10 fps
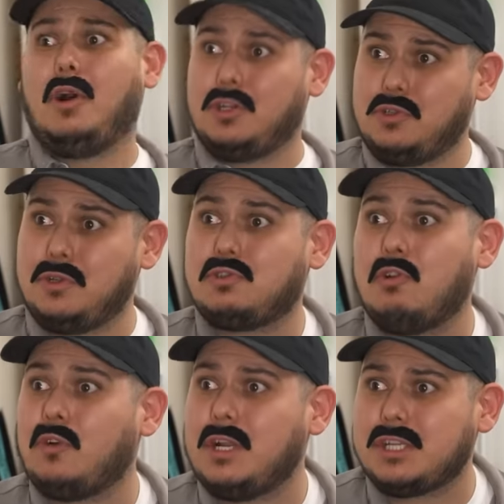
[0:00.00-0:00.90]
aren't you in school
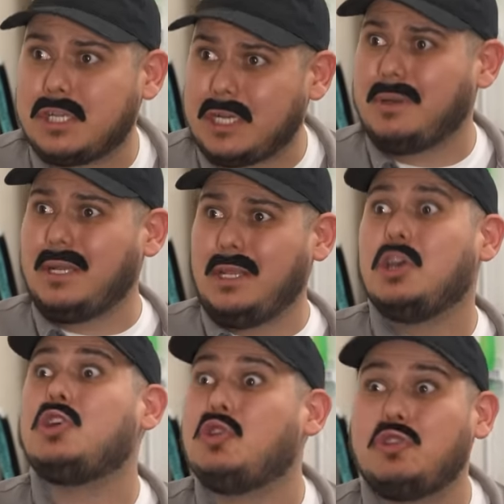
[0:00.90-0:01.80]
for engineering?
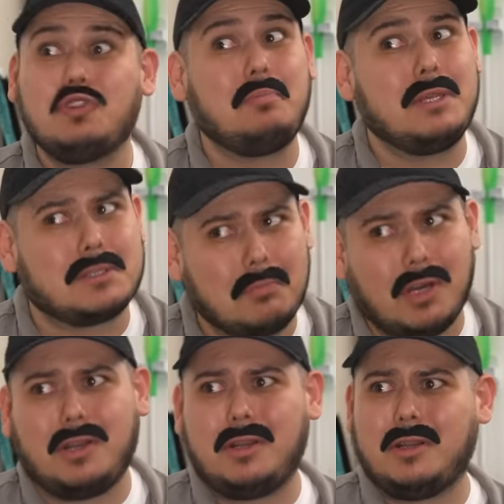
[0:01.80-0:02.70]
You should be
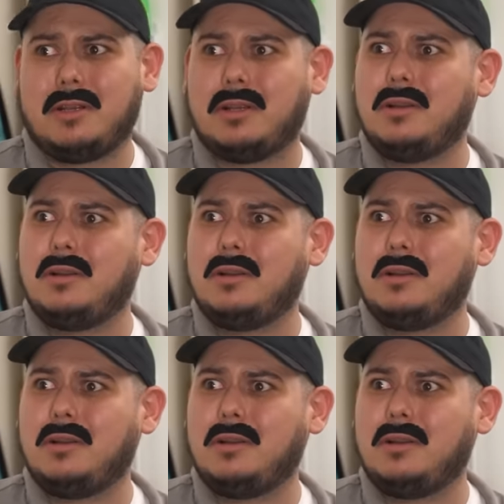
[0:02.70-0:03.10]
smarter.